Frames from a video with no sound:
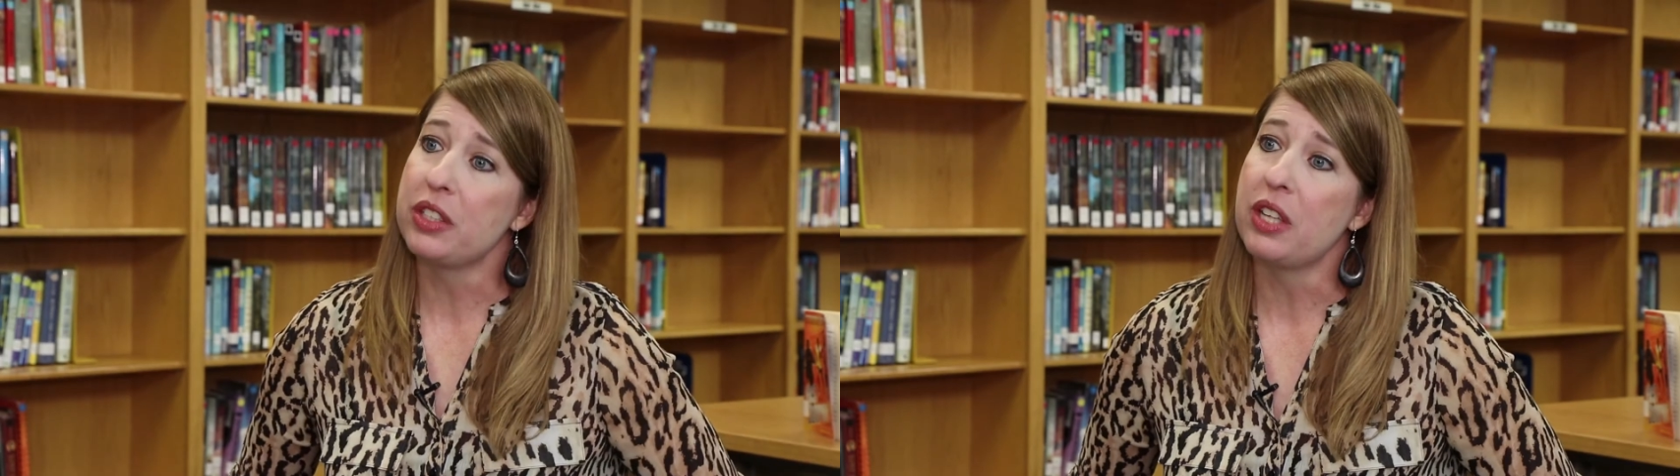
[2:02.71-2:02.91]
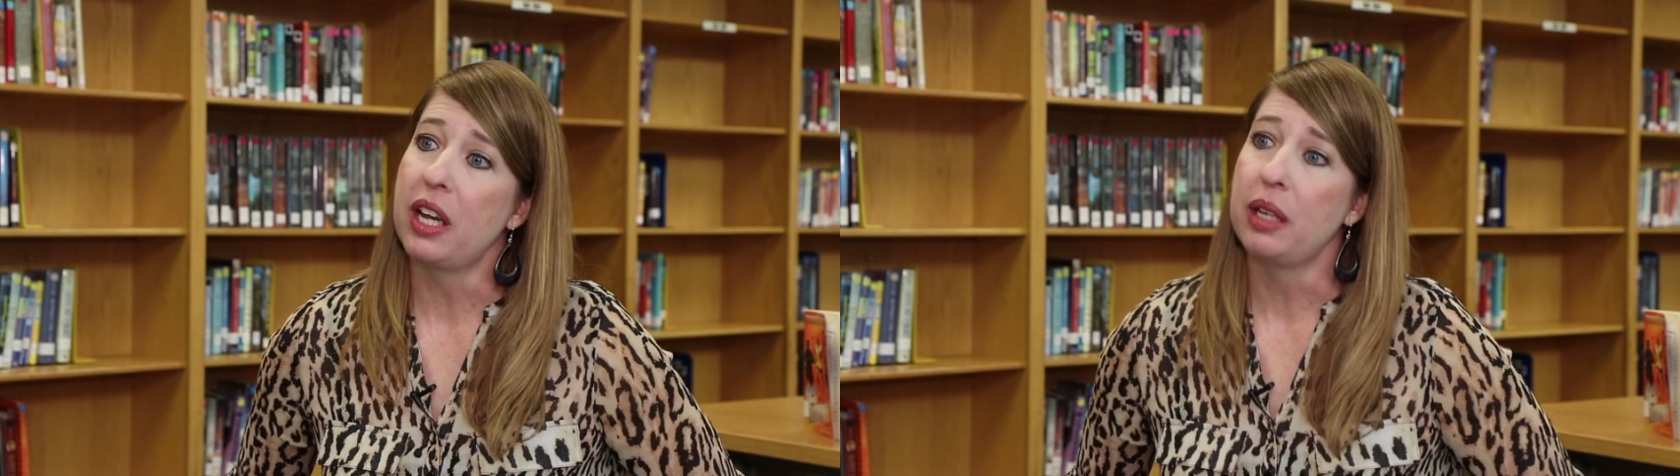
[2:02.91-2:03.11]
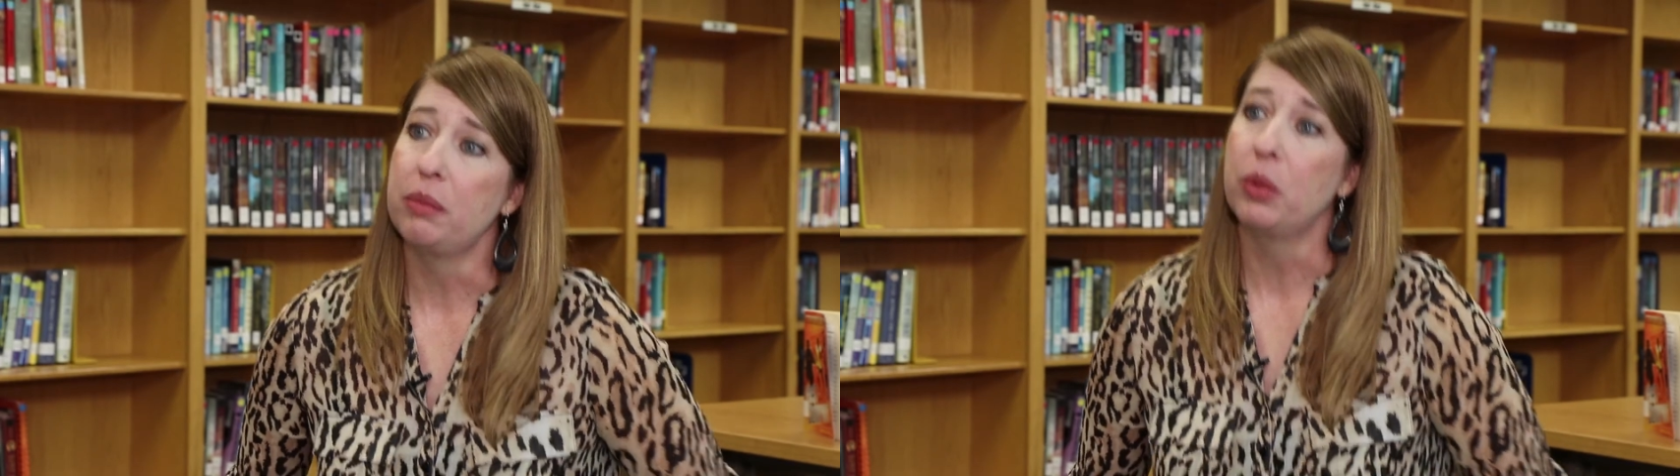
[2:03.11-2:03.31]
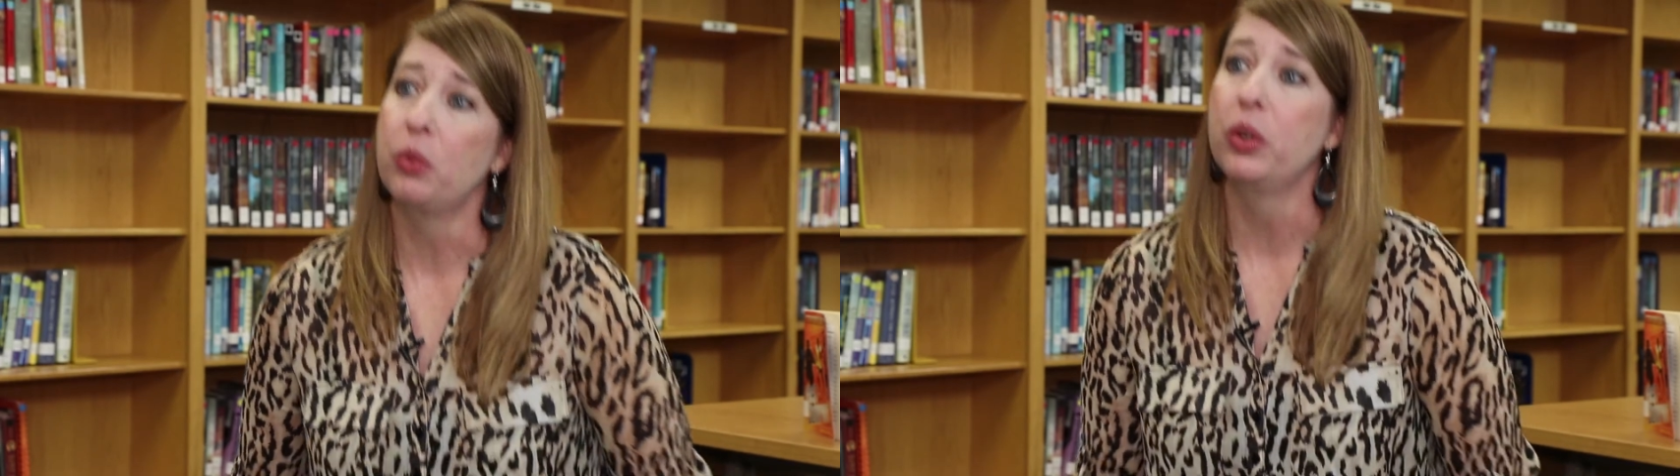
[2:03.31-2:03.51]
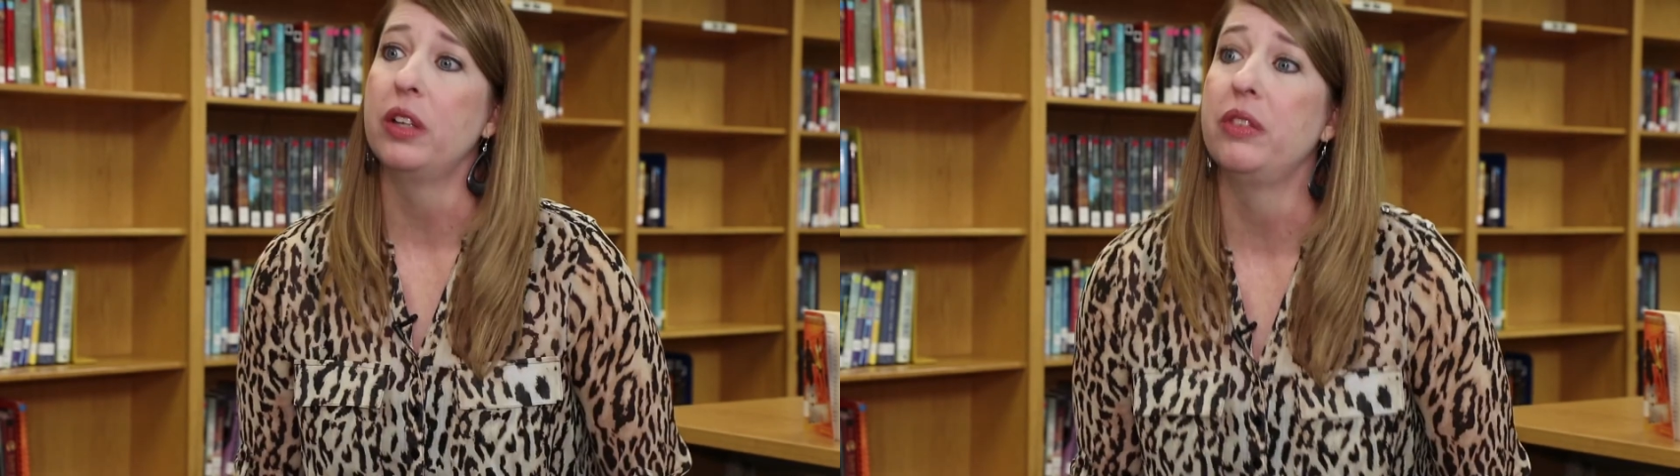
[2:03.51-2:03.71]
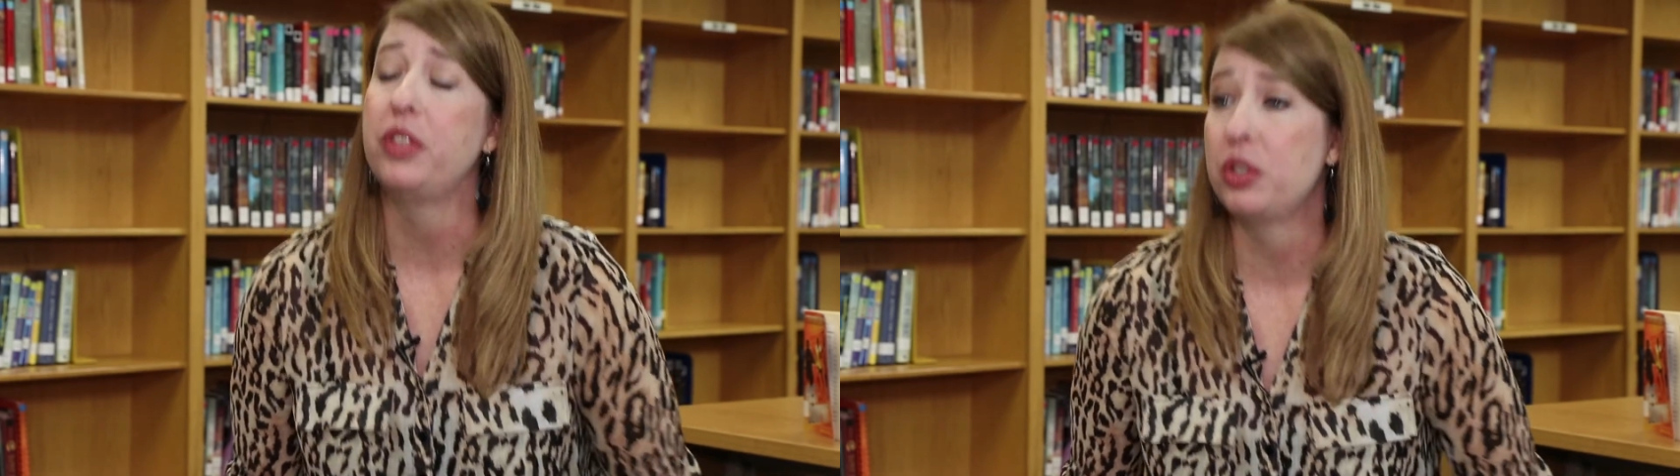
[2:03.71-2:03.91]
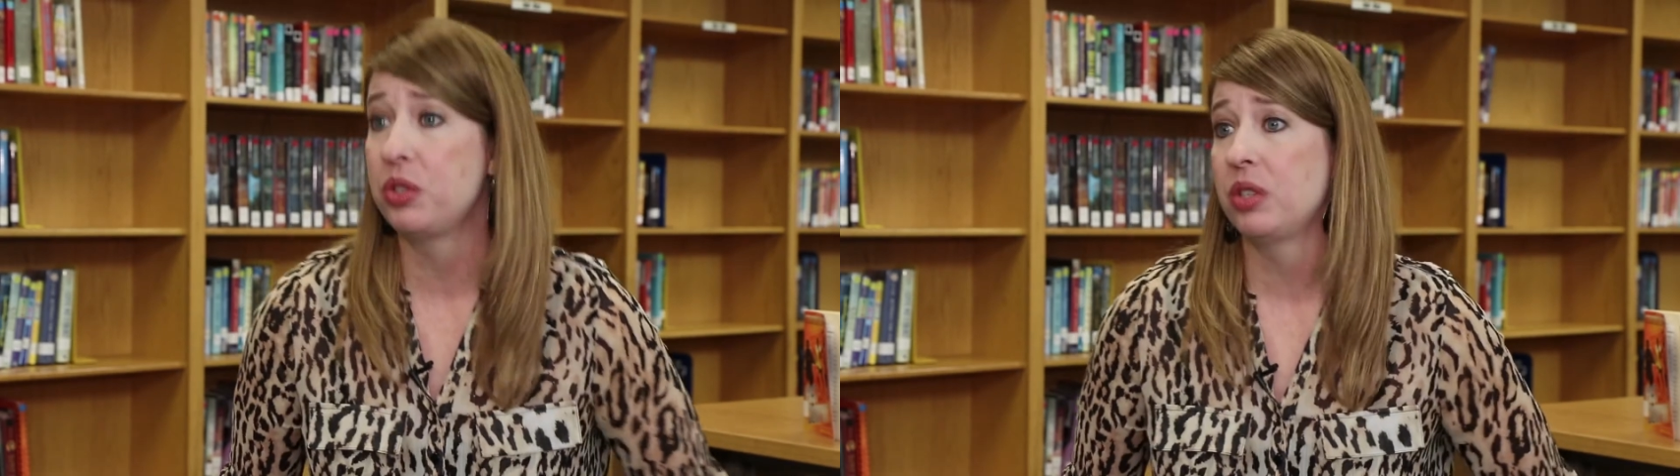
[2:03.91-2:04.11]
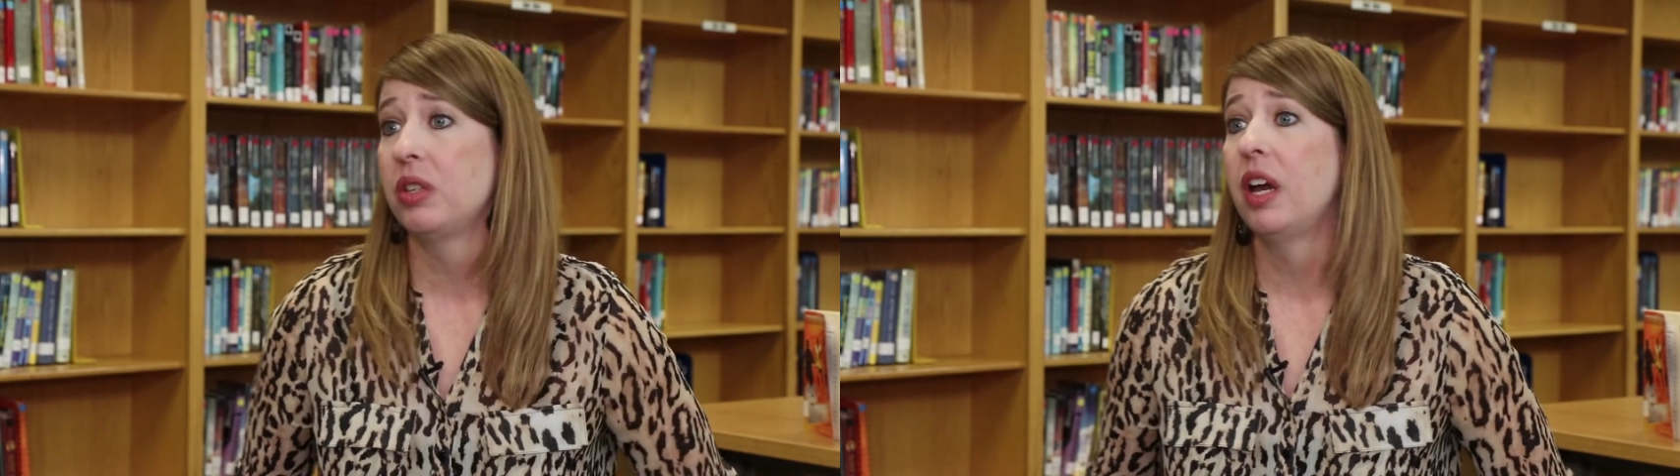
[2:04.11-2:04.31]
time
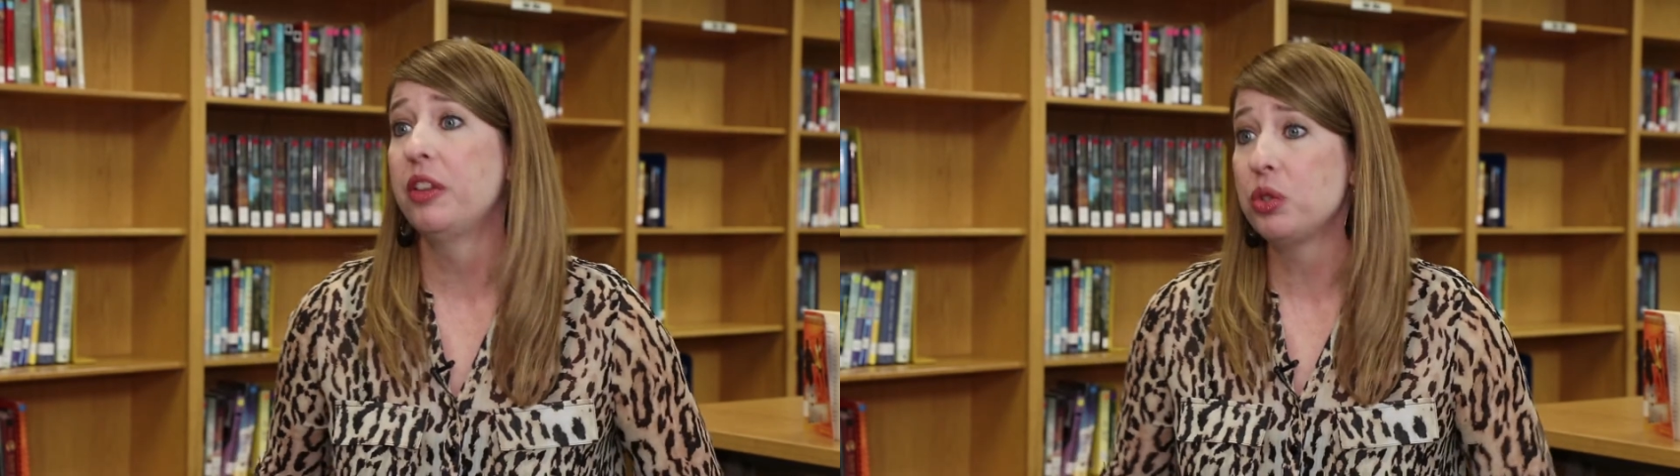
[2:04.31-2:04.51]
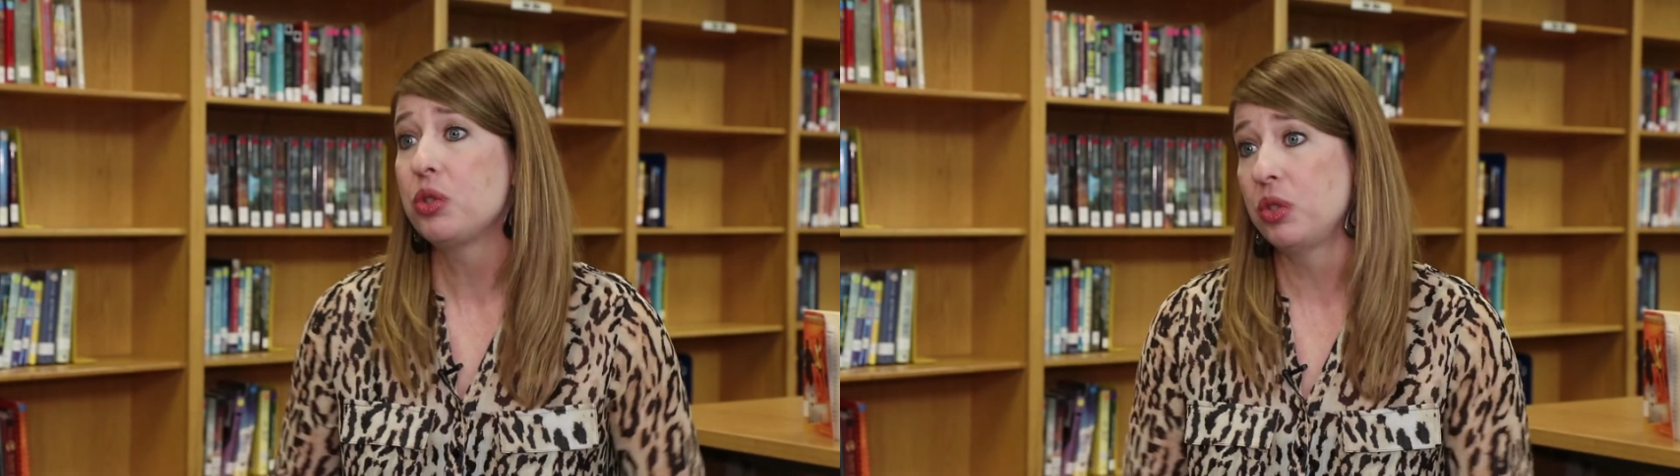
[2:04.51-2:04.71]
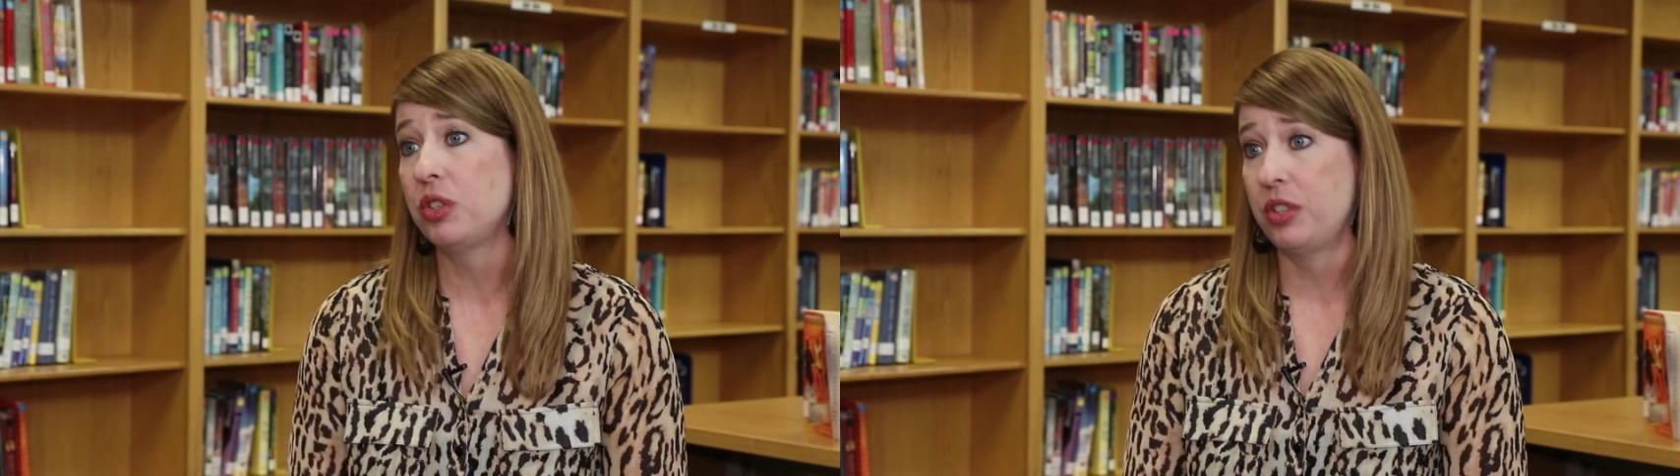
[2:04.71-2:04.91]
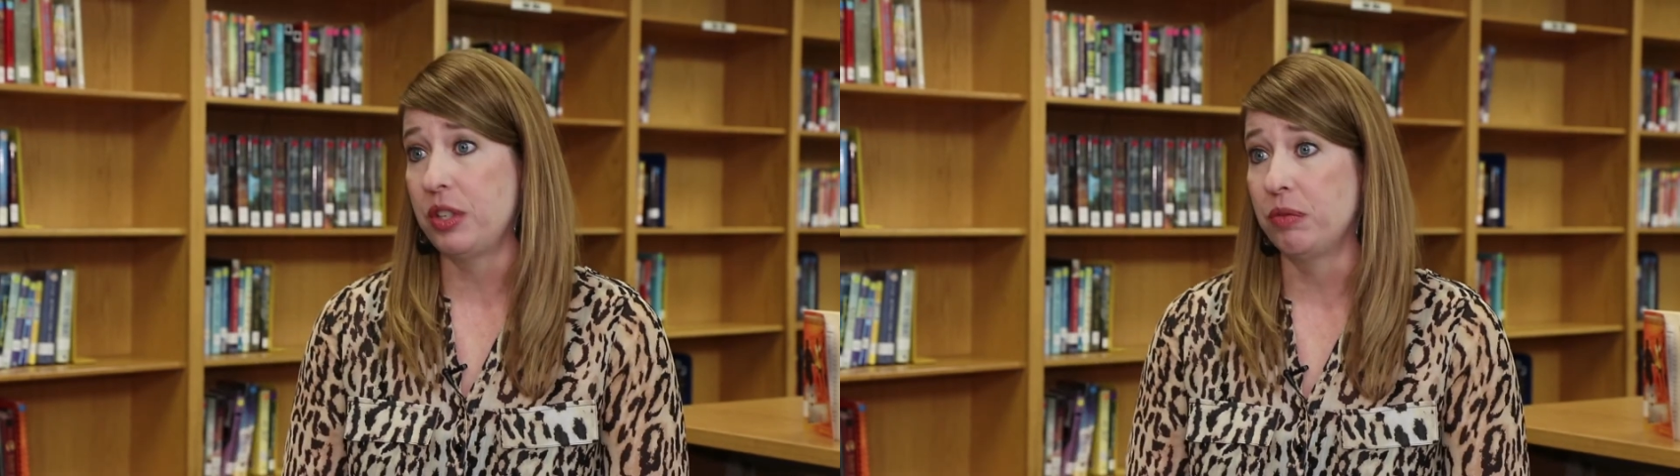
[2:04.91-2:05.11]
there's other students